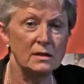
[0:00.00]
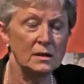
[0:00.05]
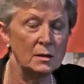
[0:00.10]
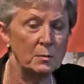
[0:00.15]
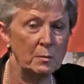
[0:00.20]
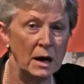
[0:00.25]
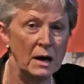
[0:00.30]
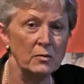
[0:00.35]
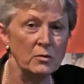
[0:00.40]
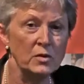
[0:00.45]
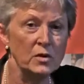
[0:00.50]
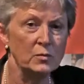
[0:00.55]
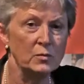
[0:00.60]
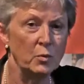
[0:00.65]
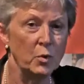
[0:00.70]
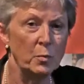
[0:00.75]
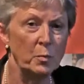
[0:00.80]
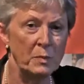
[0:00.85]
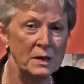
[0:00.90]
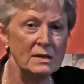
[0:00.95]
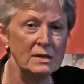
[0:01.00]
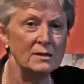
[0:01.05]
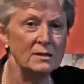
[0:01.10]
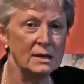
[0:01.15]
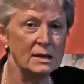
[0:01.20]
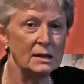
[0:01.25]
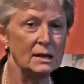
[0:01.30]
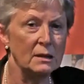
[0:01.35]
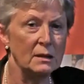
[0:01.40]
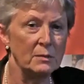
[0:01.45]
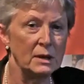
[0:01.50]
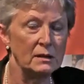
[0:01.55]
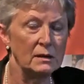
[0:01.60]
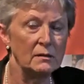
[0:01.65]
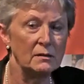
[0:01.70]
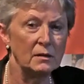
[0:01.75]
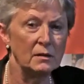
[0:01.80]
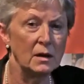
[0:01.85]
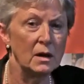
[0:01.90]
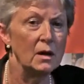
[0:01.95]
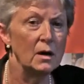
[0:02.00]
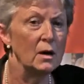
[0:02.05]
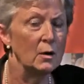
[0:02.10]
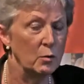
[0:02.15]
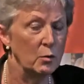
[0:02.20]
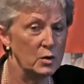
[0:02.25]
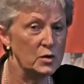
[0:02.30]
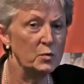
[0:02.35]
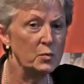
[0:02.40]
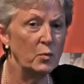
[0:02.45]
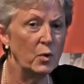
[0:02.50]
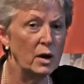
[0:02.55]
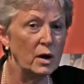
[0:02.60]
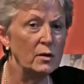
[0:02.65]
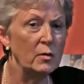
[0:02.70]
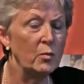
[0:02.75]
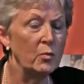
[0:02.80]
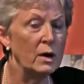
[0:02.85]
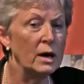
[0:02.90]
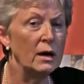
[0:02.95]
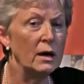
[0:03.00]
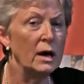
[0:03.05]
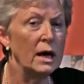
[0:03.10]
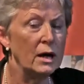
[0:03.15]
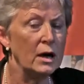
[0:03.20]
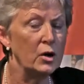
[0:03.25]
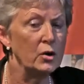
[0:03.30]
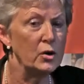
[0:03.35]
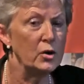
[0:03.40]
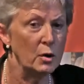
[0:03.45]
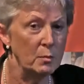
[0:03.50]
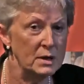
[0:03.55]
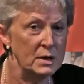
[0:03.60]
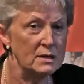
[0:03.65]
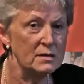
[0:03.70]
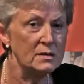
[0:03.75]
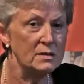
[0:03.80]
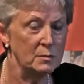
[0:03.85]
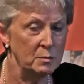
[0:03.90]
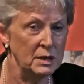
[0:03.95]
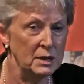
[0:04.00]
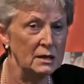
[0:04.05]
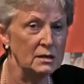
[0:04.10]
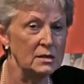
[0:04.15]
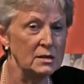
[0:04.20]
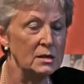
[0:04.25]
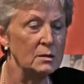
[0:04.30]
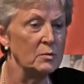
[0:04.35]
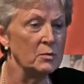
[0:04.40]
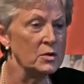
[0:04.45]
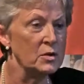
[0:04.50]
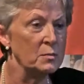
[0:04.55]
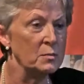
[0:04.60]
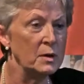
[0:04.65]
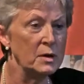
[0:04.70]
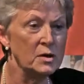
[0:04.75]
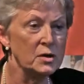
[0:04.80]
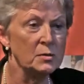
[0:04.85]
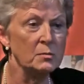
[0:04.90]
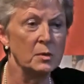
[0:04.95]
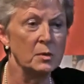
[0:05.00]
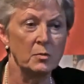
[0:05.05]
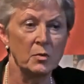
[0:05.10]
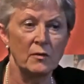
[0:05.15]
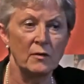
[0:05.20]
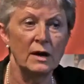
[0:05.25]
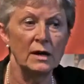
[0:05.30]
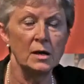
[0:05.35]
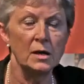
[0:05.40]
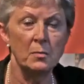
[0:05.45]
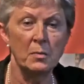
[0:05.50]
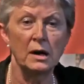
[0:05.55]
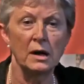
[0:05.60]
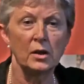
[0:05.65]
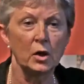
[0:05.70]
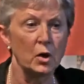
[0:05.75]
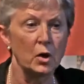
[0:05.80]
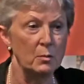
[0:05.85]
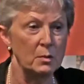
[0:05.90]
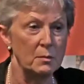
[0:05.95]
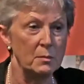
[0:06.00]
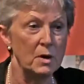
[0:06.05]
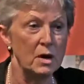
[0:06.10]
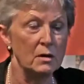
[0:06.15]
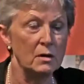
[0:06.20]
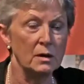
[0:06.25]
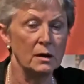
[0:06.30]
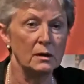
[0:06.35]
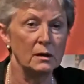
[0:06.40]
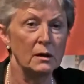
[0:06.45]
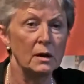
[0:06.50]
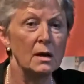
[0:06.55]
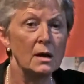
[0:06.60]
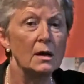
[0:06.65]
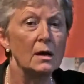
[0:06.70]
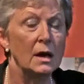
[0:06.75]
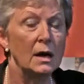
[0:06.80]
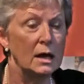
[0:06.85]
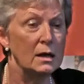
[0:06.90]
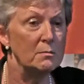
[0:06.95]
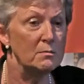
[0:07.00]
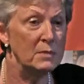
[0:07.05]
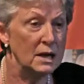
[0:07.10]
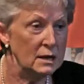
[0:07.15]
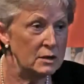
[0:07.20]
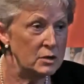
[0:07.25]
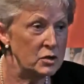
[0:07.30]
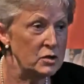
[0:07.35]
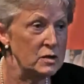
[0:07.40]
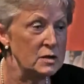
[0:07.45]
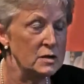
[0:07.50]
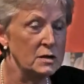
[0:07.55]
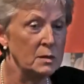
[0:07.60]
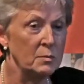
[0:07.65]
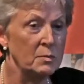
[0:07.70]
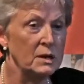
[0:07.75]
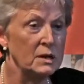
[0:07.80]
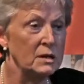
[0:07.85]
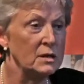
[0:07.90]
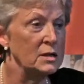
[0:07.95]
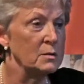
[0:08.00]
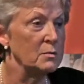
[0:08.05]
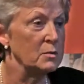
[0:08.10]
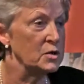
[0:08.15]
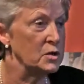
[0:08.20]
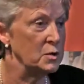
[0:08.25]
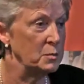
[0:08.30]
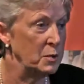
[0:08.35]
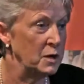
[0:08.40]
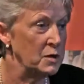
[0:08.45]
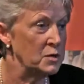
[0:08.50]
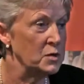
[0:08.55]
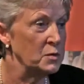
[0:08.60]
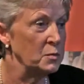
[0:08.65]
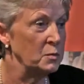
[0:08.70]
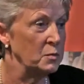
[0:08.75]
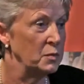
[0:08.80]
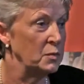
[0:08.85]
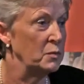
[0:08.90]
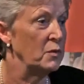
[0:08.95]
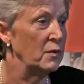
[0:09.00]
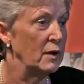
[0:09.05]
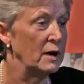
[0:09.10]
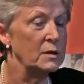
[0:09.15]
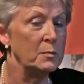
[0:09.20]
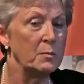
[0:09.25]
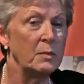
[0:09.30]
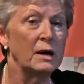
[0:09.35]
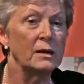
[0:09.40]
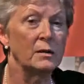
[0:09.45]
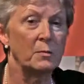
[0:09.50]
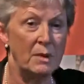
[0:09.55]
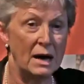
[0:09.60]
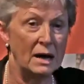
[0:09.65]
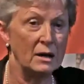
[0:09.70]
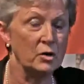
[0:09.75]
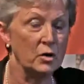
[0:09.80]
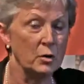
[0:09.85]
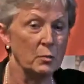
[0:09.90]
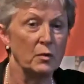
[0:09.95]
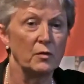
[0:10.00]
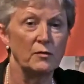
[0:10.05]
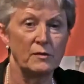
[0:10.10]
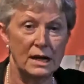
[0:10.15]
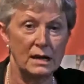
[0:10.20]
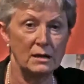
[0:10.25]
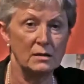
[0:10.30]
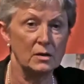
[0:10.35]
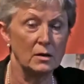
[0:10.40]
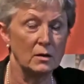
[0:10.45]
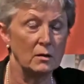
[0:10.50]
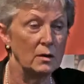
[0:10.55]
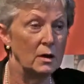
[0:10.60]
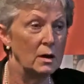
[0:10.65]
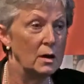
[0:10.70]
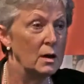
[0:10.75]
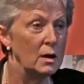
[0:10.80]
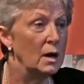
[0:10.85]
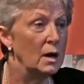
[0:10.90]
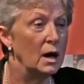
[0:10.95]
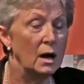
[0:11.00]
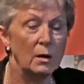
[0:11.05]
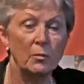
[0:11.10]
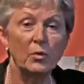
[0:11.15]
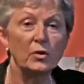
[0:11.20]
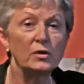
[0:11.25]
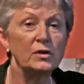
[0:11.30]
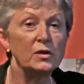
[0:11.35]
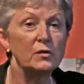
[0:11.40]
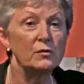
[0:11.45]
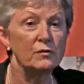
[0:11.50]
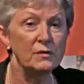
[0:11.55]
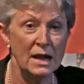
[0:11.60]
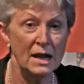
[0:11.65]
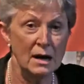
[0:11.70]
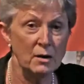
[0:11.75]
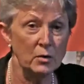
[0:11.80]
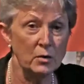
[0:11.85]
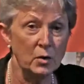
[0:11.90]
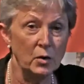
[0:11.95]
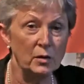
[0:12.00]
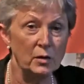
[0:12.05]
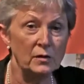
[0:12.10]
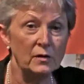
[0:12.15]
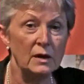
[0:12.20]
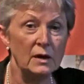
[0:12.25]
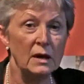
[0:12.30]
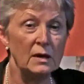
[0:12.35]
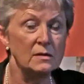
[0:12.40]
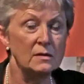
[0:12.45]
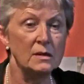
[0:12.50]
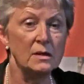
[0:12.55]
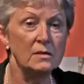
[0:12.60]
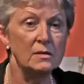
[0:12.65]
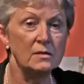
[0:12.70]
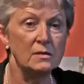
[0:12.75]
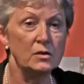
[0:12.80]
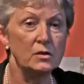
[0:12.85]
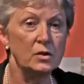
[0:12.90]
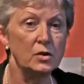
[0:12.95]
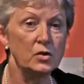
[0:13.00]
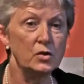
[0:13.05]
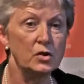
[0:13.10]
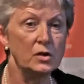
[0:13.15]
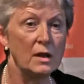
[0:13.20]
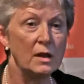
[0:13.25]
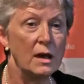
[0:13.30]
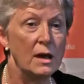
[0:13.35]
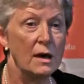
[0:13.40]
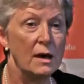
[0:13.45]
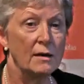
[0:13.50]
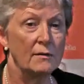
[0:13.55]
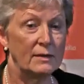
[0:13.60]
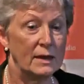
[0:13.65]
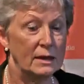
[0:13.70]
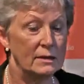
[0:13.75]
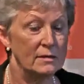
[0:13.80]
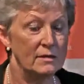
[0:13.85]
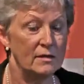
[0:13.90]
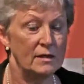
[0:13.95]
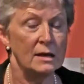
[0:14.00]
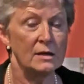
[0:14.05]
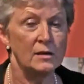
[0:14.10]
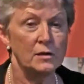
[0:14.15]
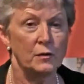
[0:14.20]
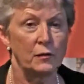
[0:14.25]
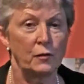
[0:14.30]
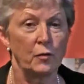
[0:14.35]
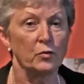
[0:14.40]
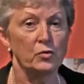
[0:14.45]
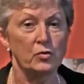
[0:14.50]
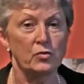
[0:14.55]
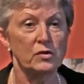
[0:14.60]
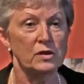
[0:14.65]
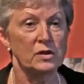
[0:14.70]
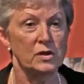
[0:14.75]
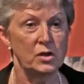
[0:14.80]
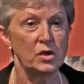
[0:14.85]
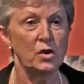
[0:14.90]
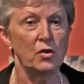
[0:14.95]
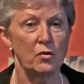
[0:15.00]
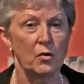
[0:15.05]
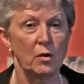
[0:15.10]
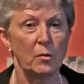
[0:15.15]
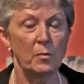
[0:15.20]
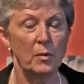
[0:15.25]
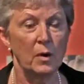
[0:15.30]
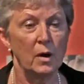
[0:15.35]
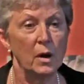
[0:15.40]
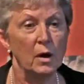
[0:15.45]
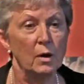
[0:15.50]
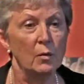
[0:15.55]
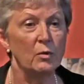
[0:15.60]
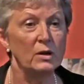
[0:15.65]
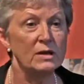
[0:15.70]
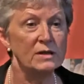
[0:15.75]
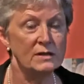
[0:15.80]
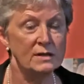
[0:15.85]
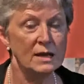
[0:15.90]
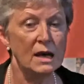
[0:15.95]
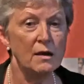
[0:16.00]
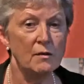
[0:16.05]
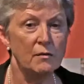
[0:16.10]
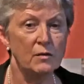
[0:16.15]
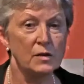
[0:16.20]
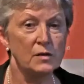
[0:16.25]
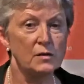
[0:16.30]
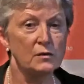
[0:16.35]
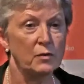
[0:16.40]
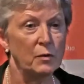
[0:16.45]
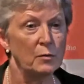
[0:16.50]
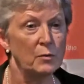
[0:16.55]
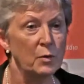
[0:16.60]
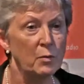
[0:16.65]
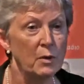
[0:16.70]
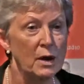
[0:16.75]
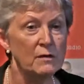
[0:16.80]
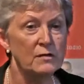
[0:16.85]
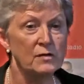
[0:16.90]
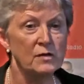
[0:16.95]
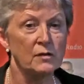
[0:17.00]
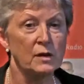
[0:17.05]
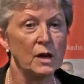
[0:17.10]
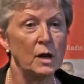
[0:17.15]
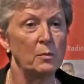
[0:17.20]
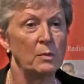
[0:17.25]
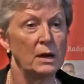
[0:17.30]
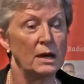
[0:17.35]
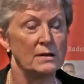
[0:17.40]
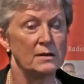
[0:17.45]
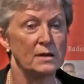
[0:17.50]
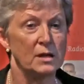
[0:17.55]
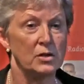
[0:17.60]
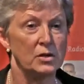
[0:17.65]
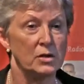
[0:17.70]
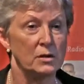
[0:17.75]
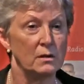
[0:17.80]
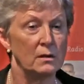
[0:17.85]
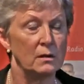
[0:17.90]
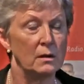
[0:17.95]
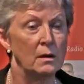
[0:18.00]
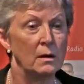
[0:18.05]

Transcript: that the post-war peace settlement was one where economic stability was supposed to be provided by the common market and military stability was supposed to be provided by the backdrop of NATO. And what you've now got is an institution that thinks Fortress Europe will save us from the waves of globalization.